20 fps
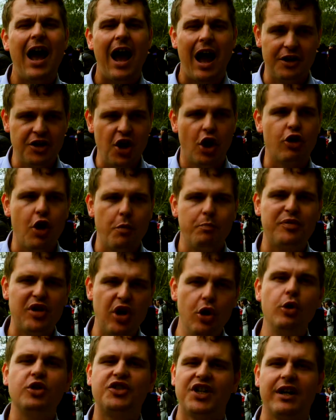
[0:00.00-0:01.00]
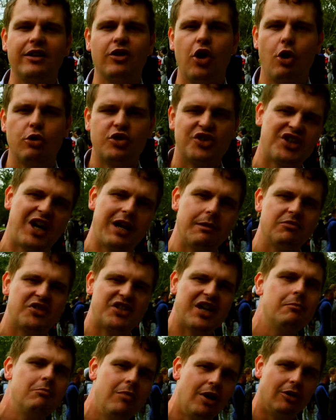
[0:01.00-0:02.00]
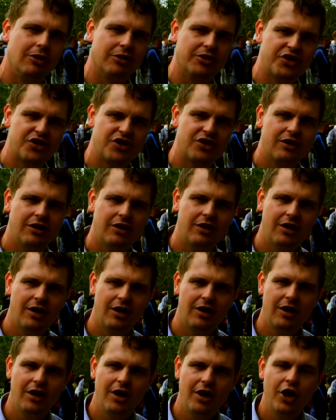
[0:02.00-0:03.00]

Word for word: and are abusing those same symbols. Okay.